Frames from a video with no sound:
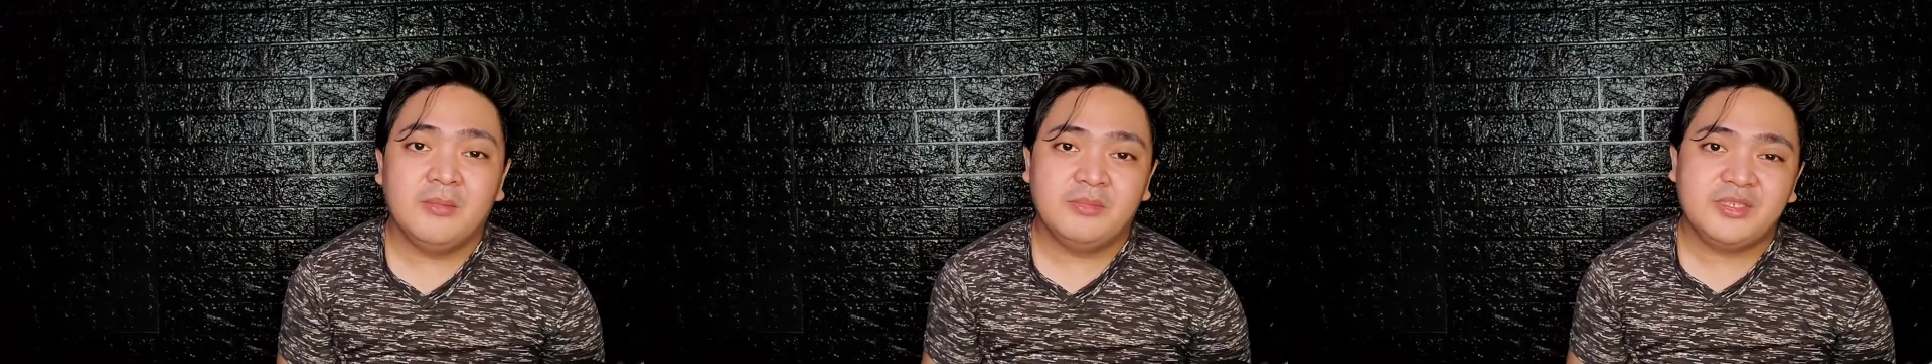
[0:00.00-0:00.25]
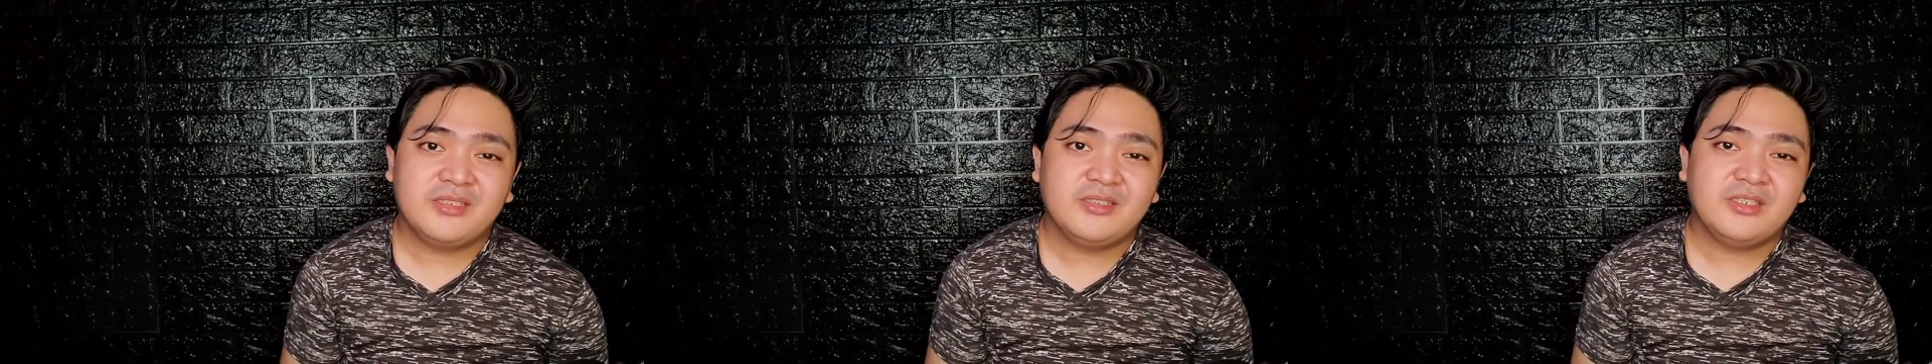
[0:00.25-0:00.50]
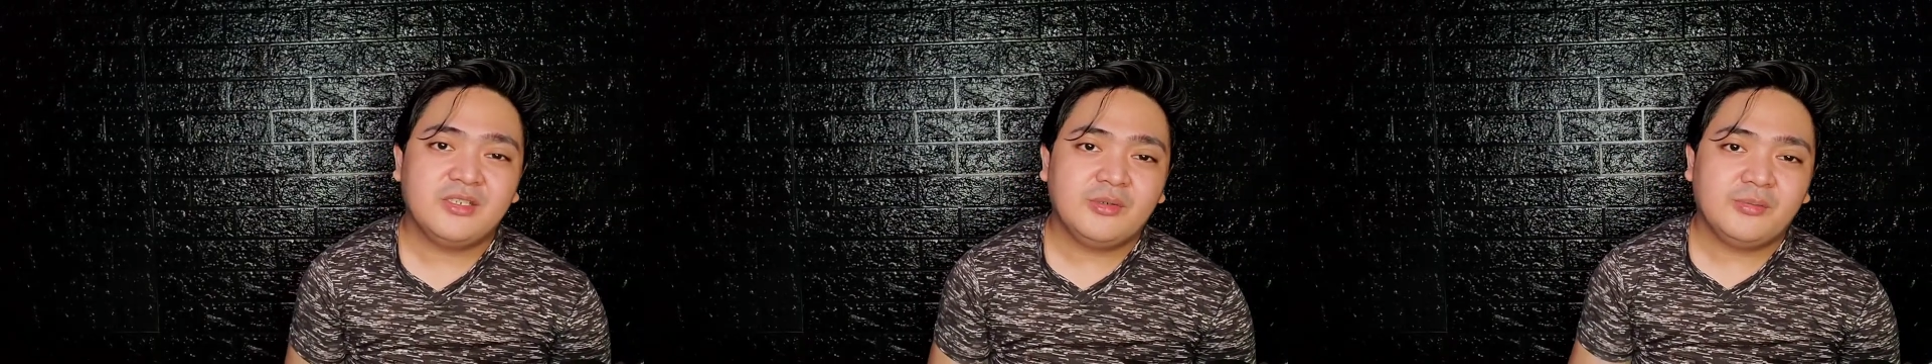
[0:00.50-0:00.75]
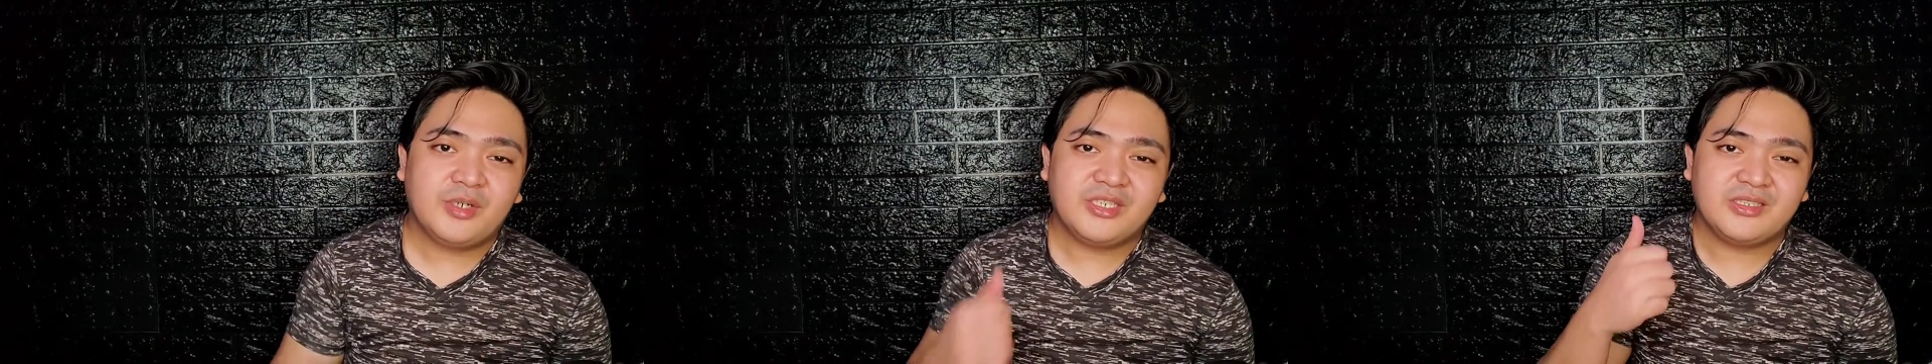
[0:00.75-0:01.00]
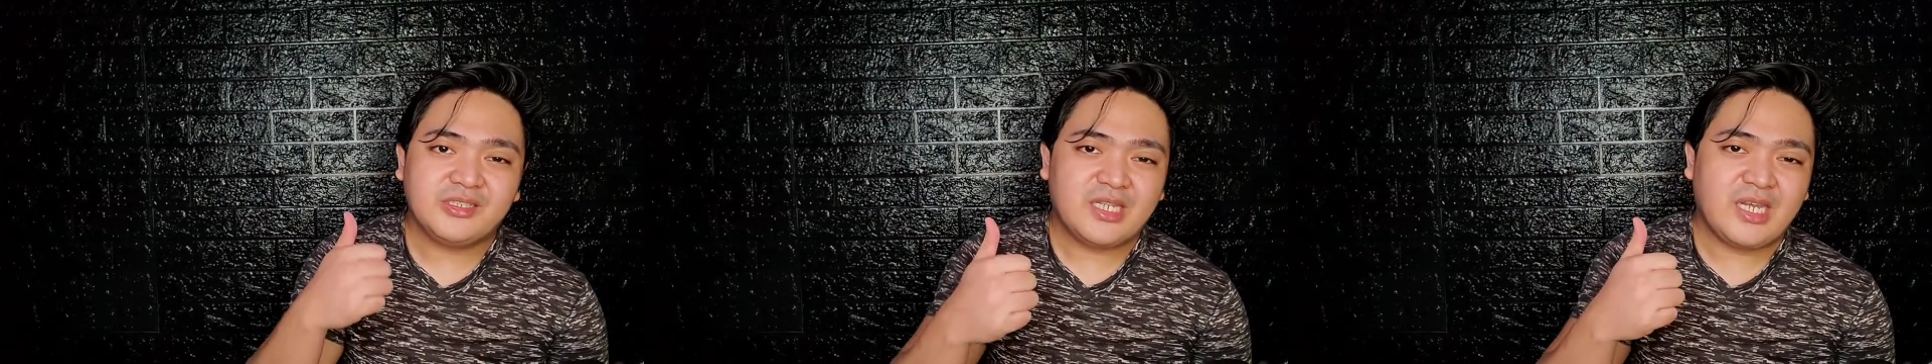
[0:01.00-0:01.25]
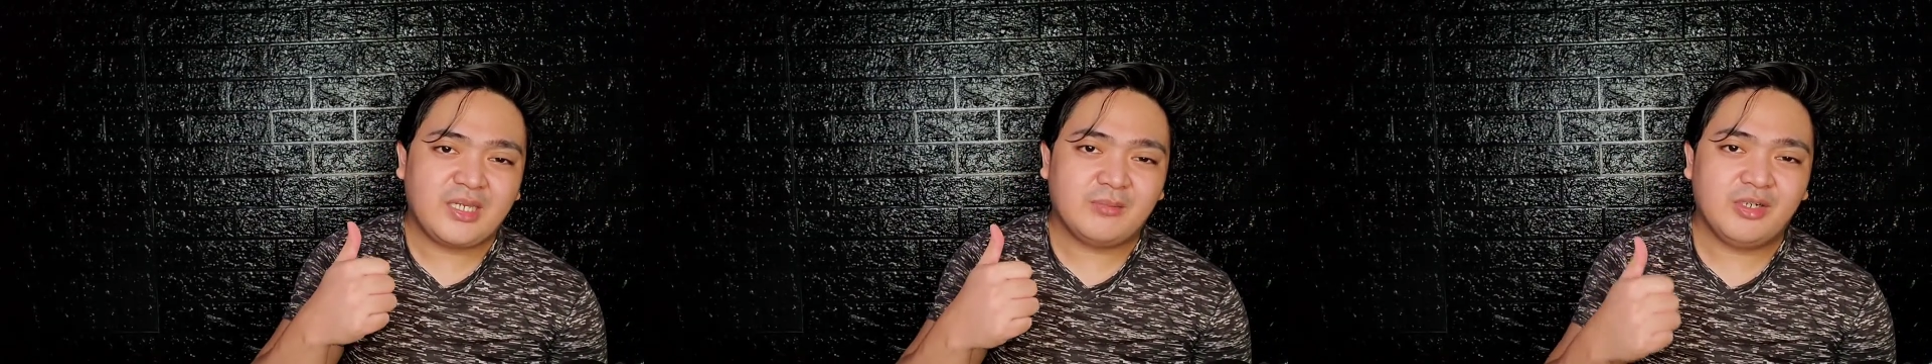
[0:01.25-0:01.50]
Please consider pressing the
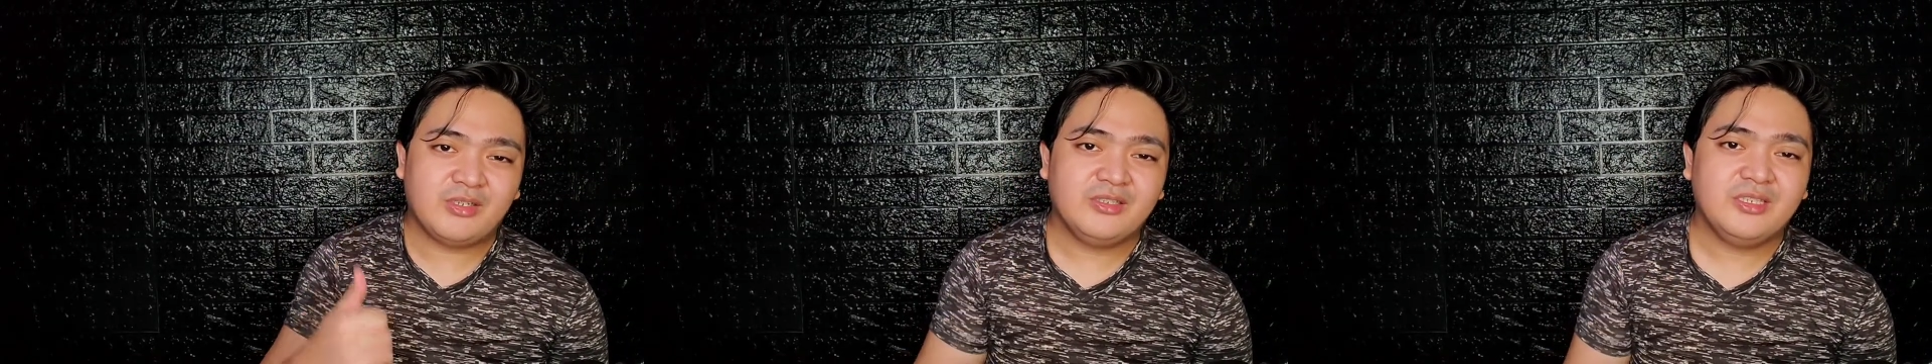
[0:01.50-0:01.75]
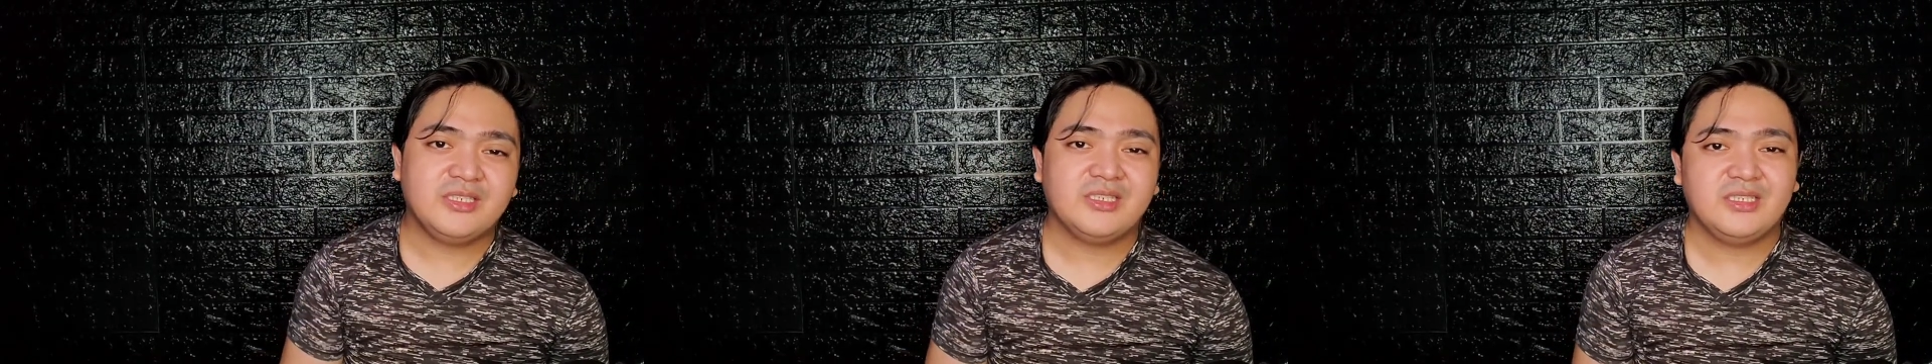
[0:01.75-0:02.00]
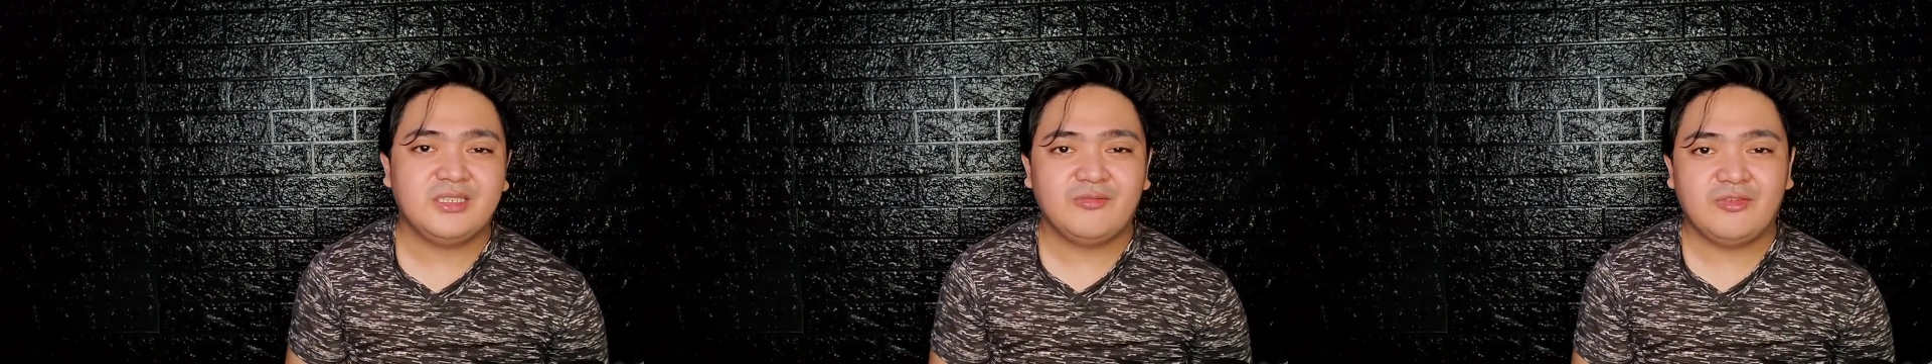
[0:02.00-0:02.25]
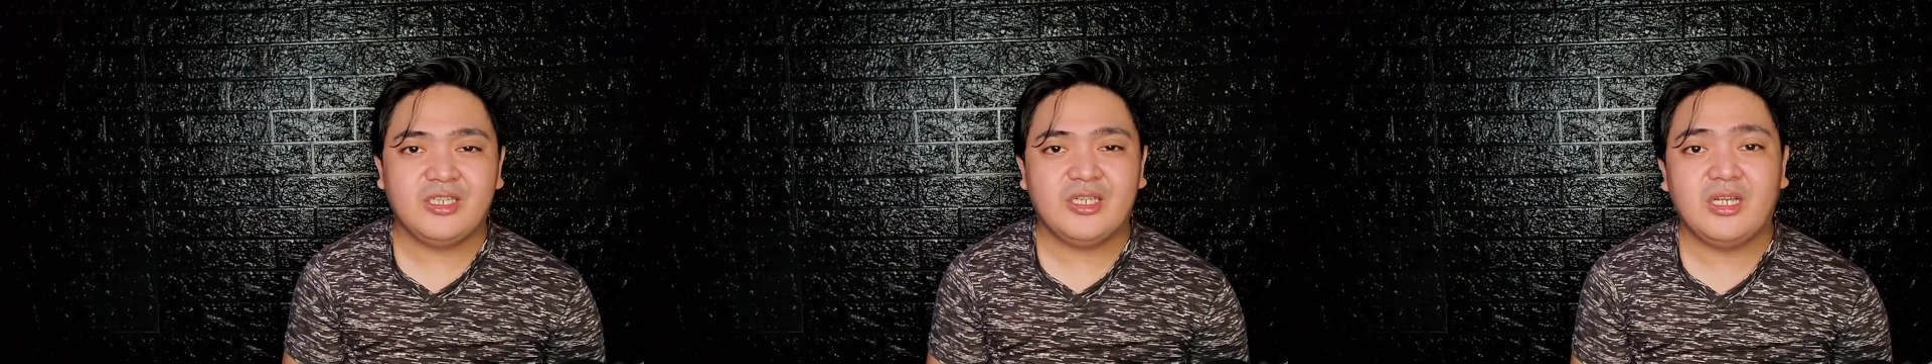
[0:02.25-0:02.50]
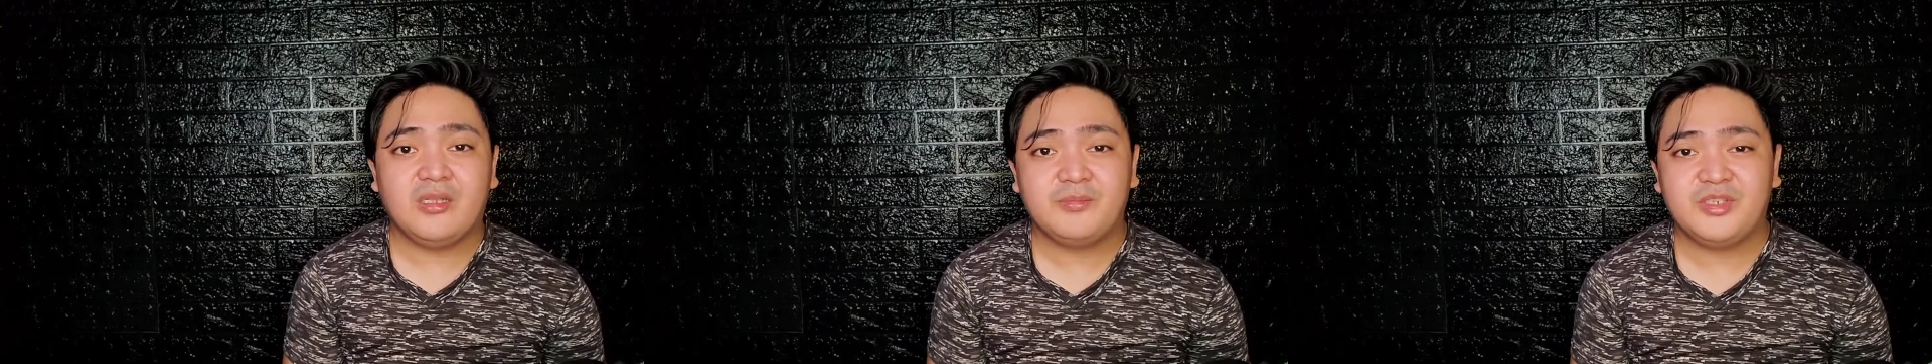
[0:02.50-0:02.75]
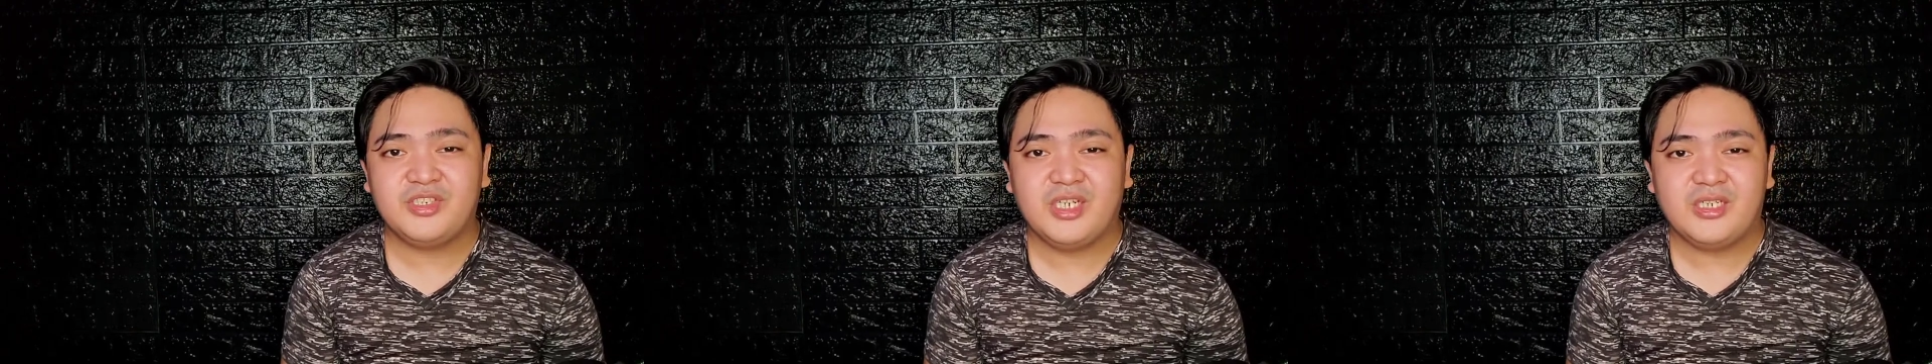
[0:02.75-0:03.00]
like button, as it really
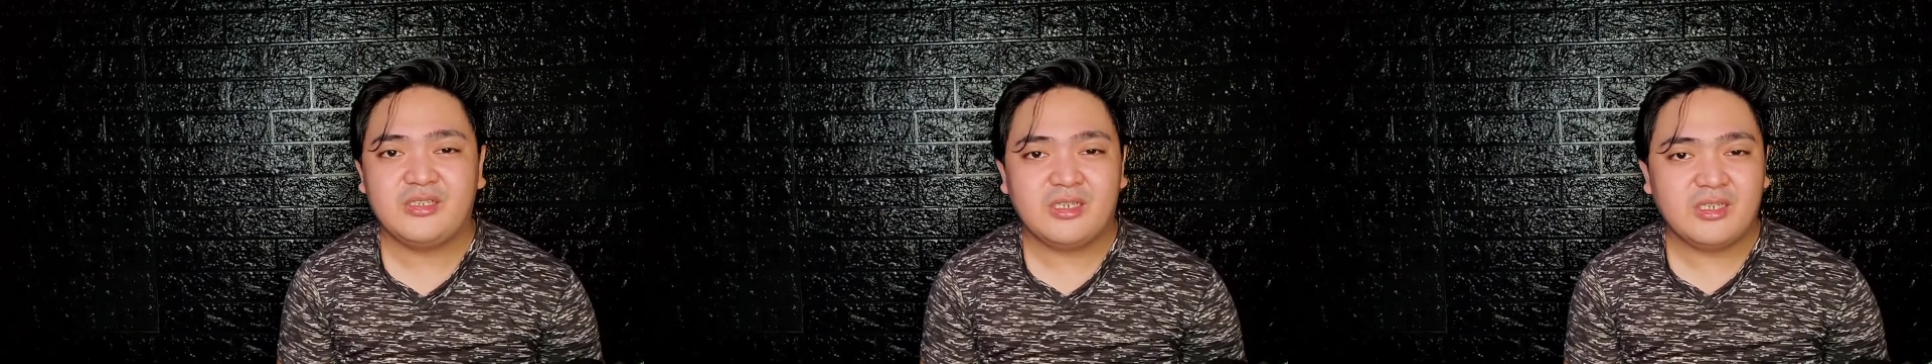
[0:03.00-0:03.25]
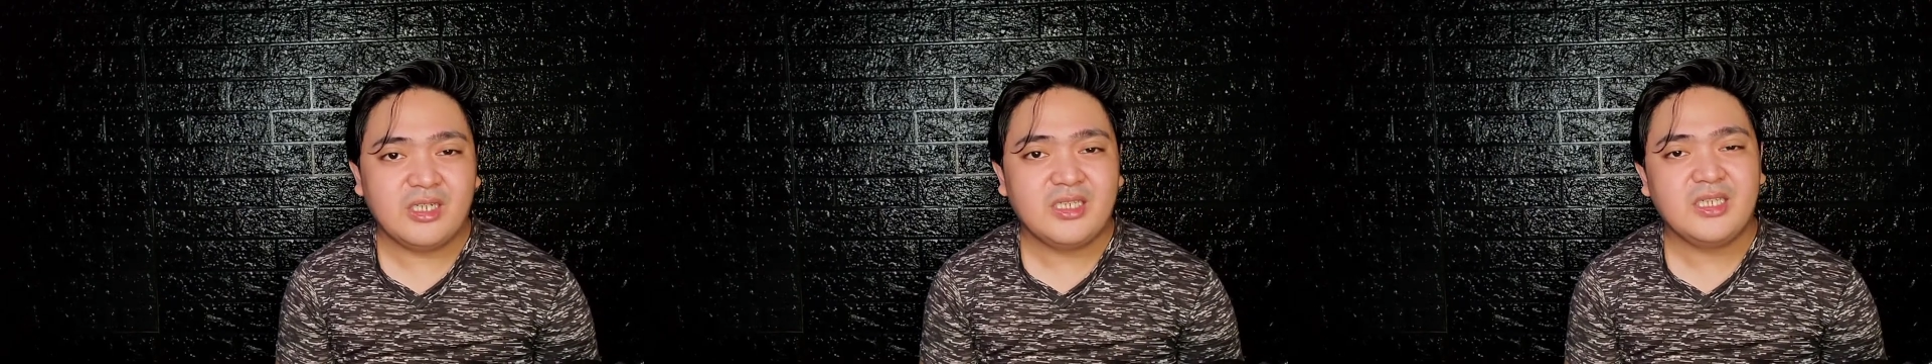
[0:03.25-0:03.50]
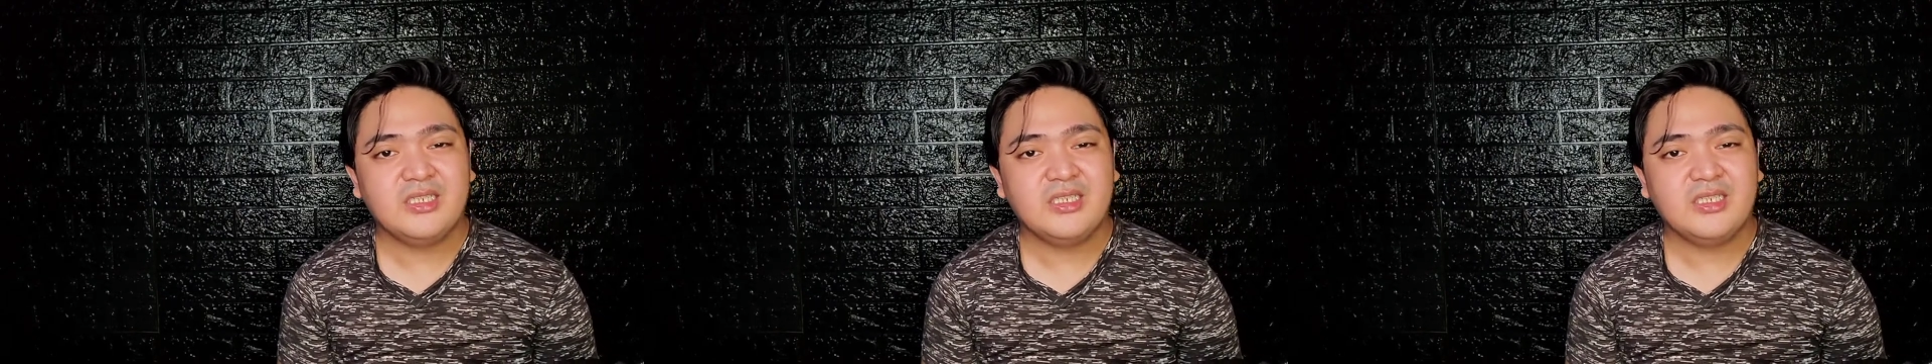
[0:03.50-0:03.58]
helps the channel a lot,